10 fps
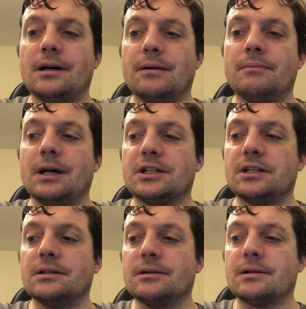
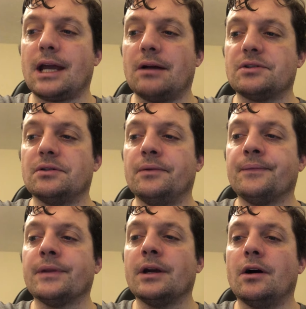Merton Council
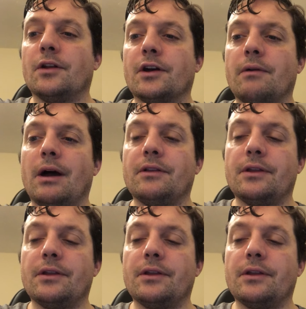on the ground